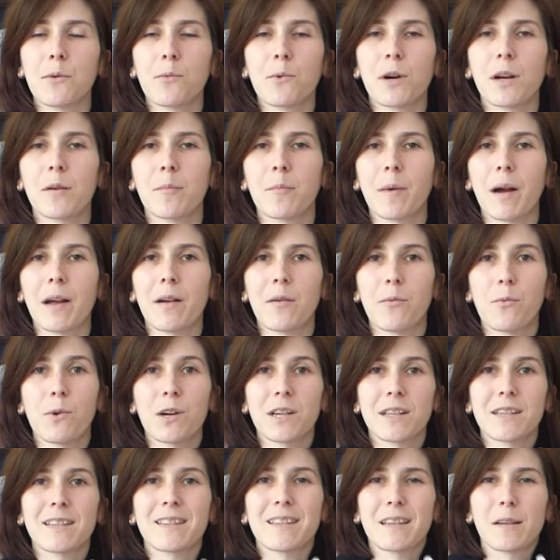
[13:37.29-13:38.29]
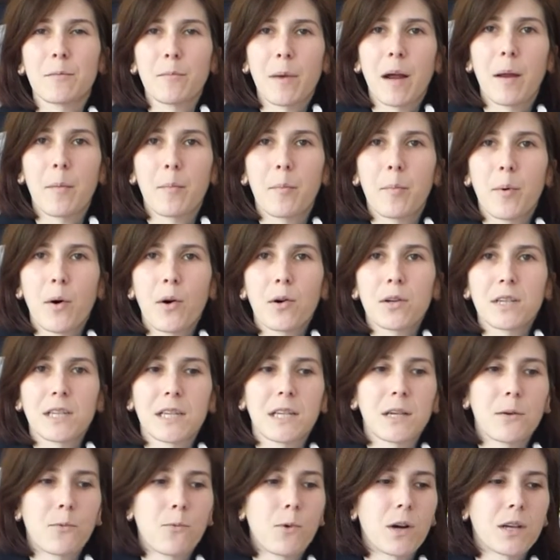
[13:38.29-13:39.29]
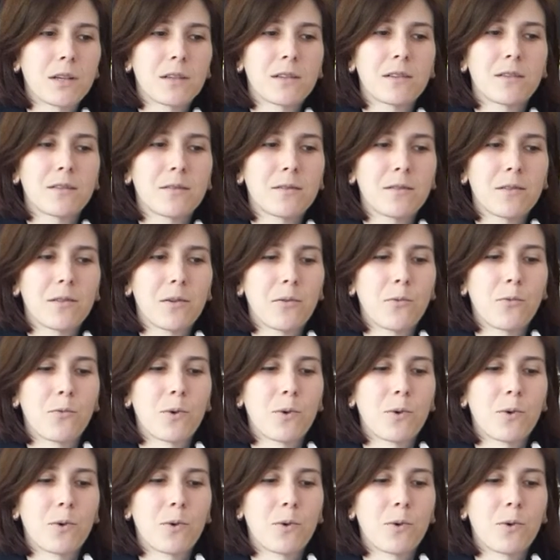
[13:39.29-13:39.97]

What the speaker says: what is in my body, what